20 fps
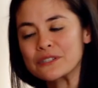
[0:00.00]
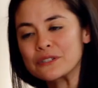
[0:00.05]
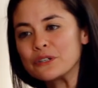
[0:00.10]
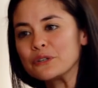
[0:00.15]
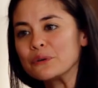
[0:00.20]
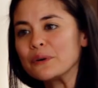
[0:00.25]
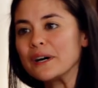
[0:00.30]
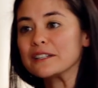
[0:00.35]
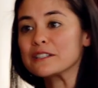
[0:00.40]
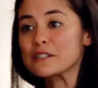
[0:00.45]
a
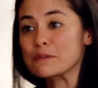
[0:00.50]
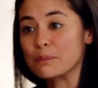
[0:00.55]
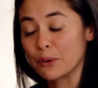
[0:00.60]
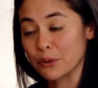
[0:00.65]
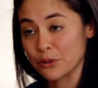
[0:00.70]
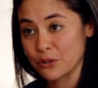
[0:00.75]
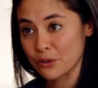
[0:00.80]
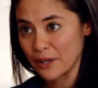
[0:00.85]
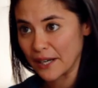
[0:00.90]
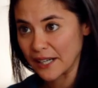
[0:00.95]
nuanced
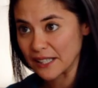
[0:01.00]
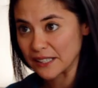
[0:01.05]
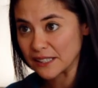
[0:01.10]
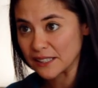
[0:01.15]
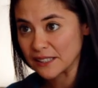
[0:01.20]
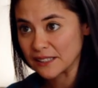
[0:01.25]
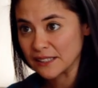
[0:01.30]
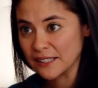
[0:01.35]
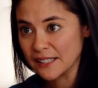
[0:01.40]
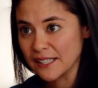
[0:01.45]

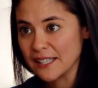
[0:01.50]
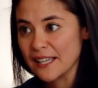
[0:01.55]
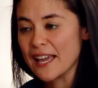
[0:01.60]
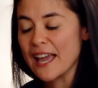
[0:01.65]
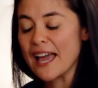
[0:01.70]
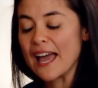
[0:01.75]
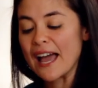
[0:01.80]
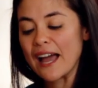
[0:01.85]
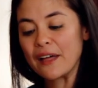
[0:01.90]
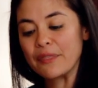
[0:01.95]
portrayal. Mm
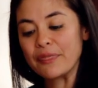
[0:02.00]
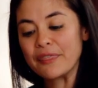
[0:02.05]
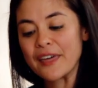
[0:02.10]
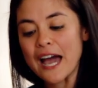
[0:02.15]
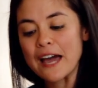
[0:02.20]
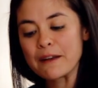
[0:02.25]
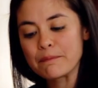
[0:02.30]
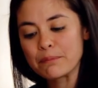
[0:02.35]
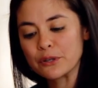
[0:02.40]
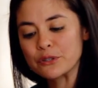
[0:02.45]
-hmm. And
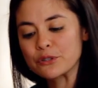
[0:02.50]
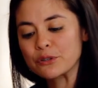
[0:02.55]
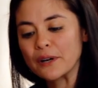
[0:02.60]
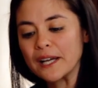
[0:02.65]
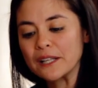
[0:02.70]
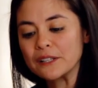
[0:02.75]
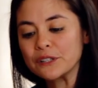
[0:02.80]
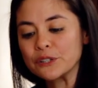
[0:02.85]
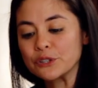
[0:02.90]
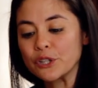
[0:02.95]
that
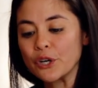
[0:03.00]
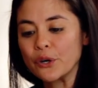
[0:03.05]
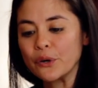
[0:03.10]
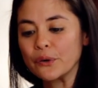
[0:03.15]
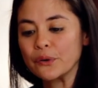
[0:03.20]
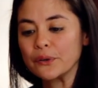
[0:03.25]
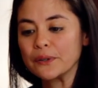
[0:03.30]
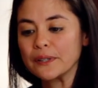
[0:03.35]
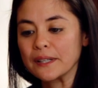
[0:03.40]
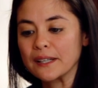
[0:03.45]
portrayal
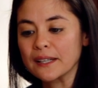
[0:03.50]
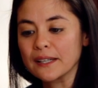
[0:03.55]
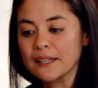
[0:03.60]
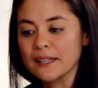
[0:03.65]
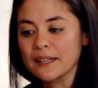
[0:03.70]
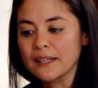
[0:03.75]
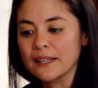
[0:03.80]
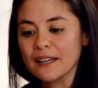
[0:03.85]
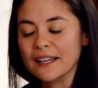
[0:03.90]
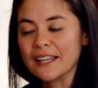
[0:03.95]
alone
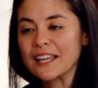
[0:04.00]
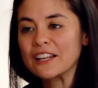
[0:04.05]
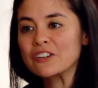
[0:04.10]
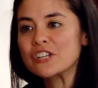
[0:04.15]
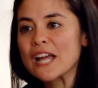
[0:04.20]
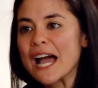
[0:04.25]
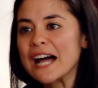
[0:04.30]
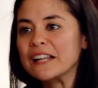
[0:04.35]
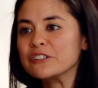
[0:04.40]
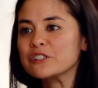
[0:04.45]
can
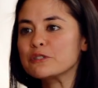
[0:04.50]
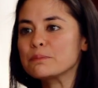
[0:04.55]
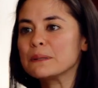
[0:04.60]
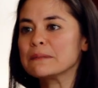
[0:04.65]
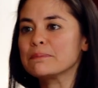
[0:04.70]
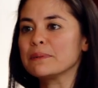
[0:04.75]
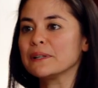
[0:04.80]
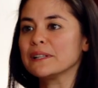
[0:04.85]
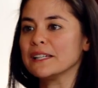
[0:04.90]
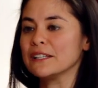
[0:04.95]
challenge
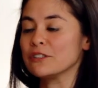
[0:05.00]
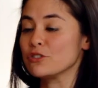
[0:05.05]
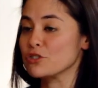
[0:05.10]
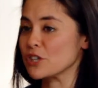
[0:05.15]
people in